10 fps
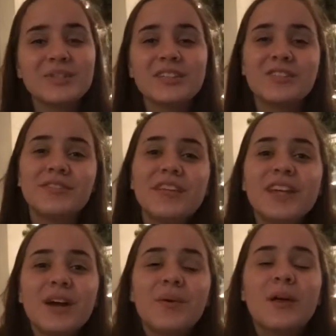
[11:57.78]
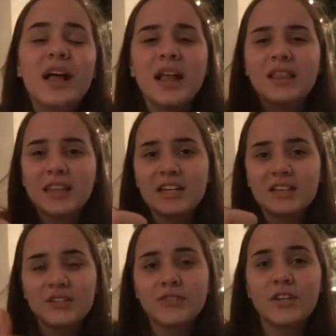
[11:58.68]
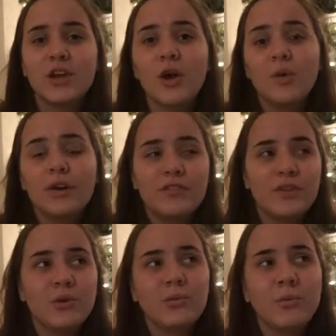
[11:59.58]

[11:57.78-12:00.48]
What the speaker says: This video, like this video if you